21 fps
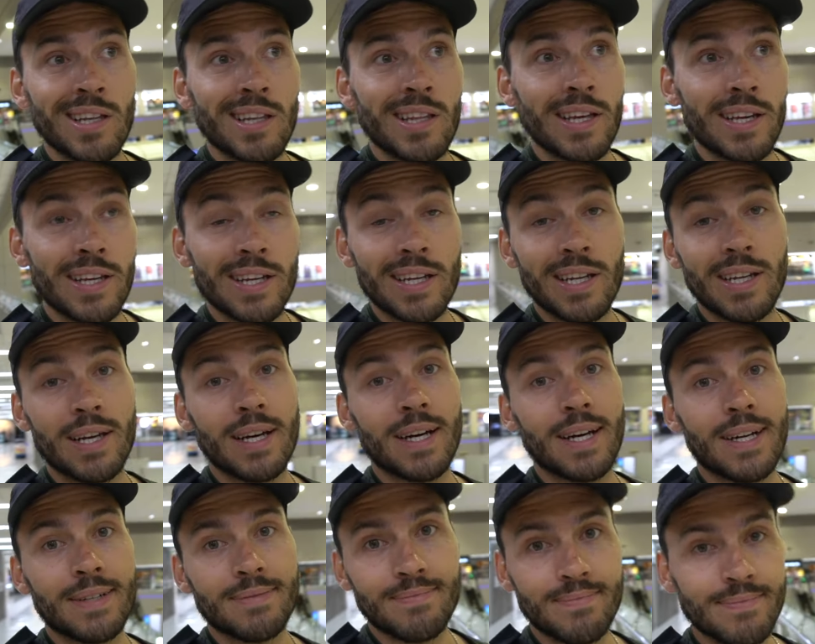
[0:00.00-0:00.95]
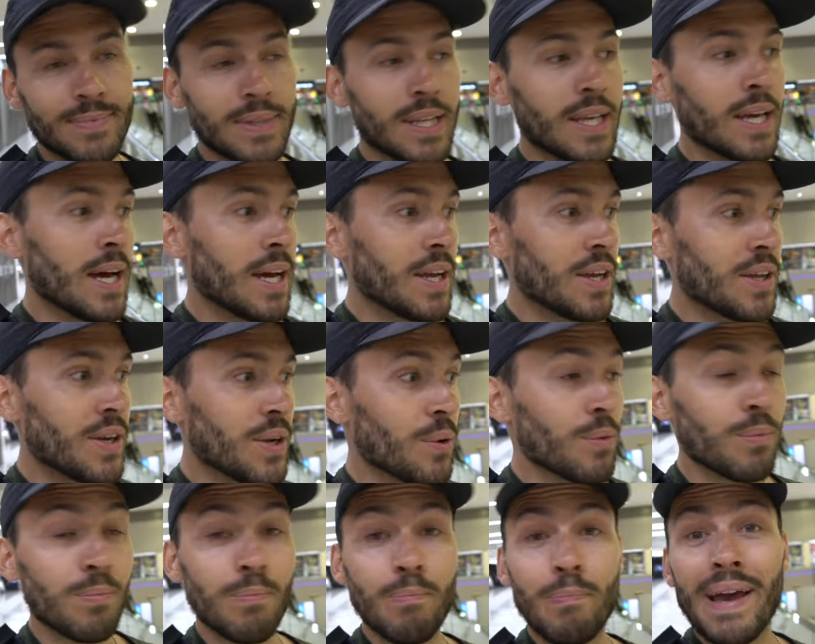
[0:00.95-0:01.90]
it could, uh, yeah, you know,
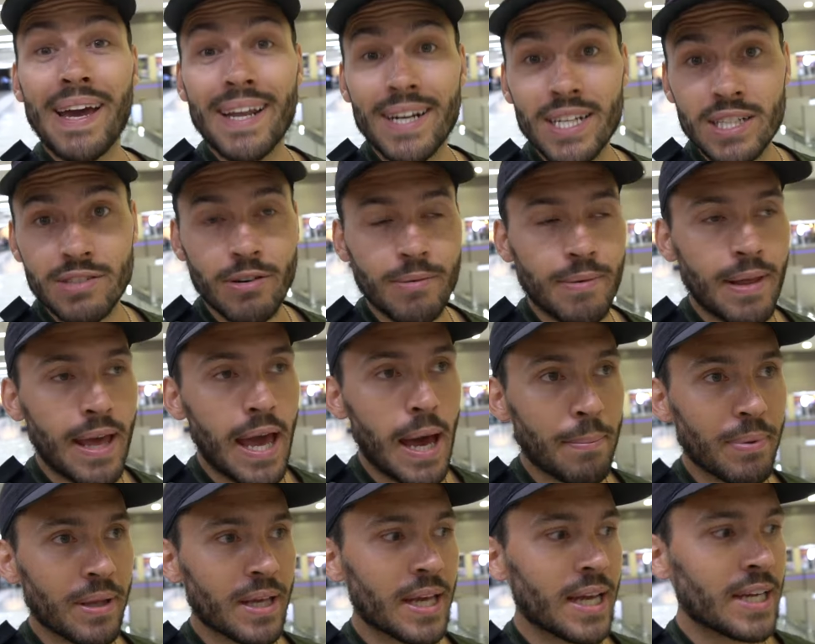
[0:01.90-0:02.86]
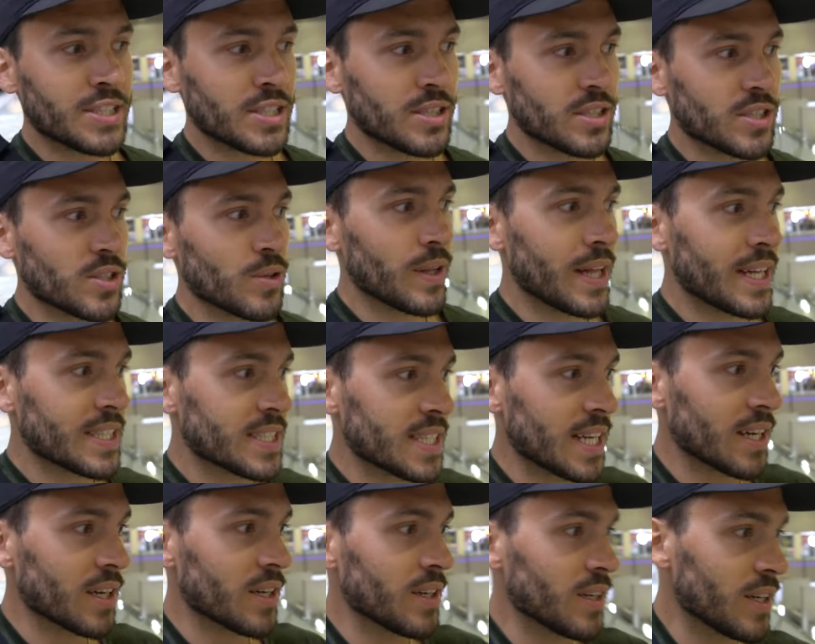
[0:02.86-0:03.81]
ban us from the application. So that's
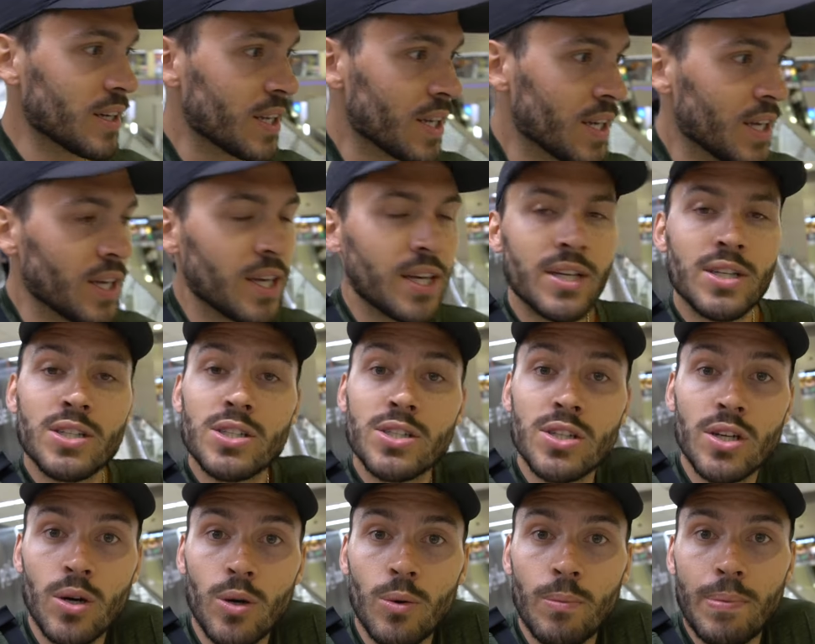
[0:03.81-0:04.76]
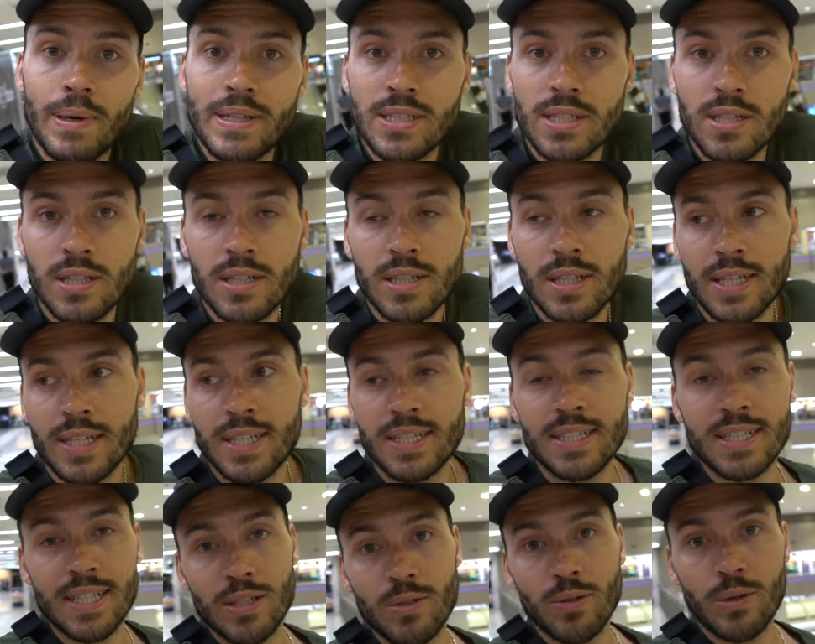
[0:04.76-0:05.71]
not good. So basically
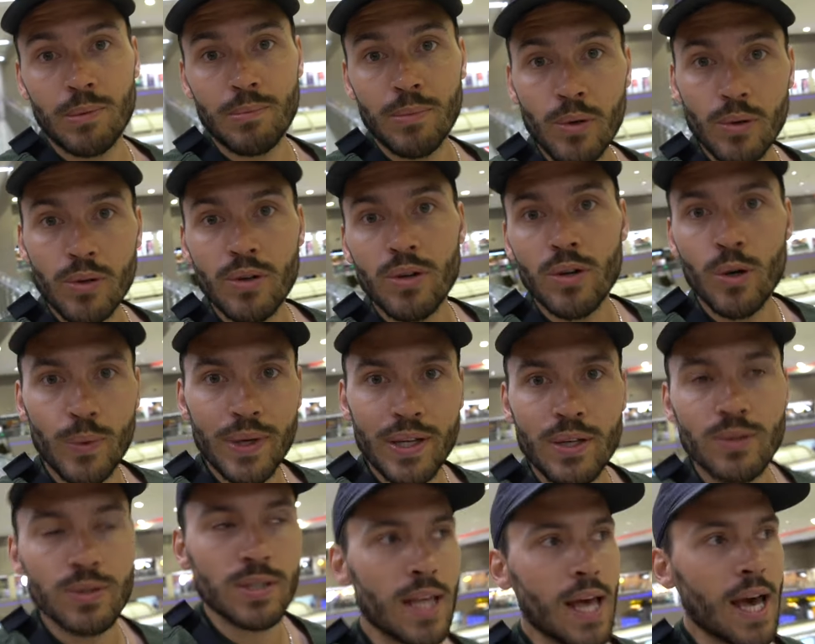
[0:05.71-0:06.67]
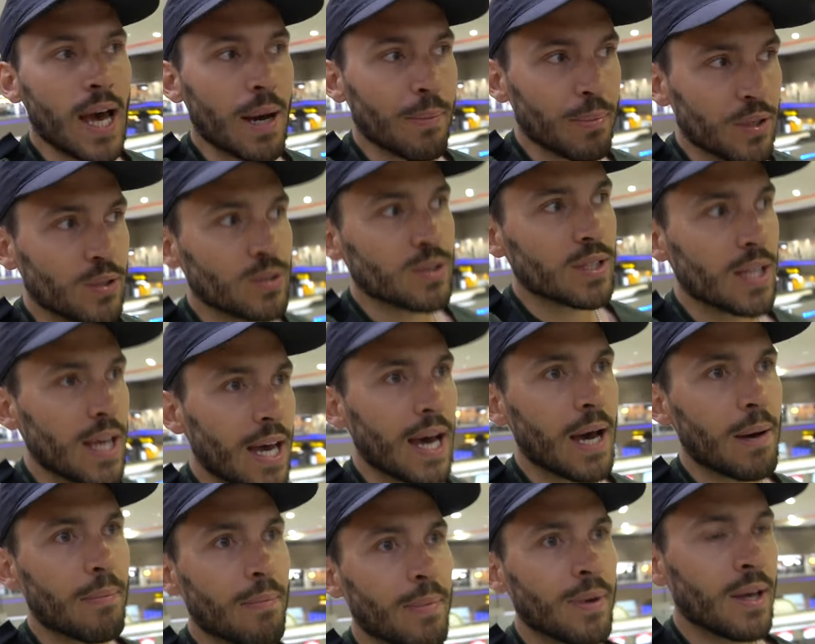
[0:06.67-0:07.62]
said to him, no, no, no, we use the app, we use the
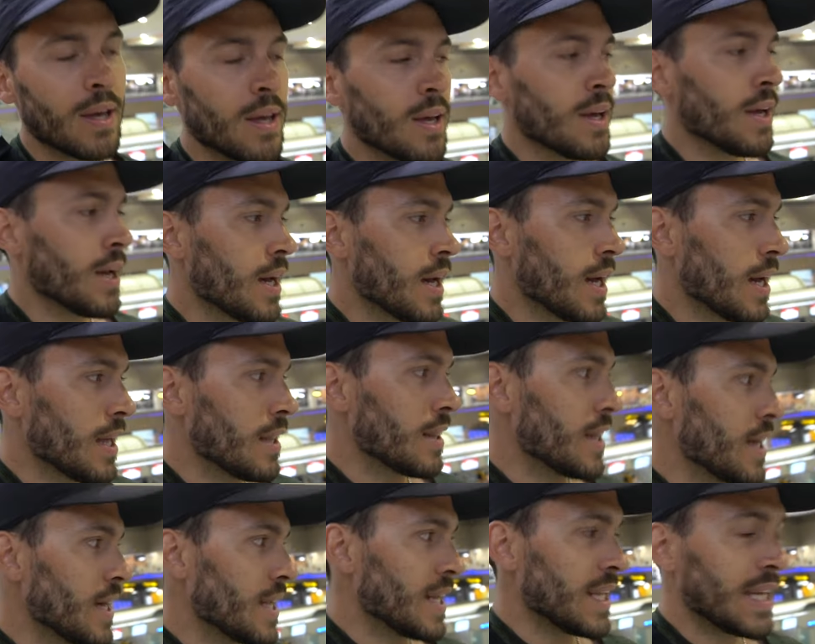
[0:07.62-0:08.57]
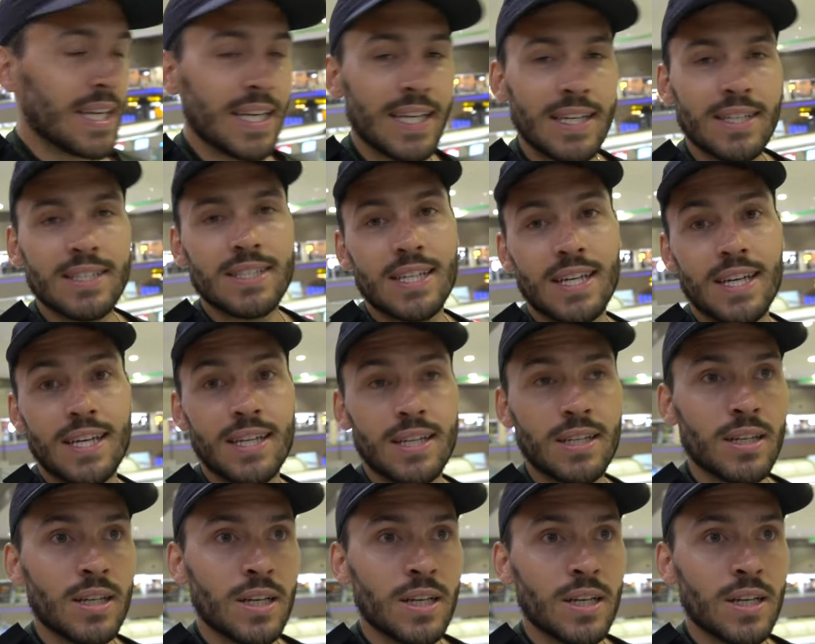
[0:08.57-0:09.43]
app. And then he said,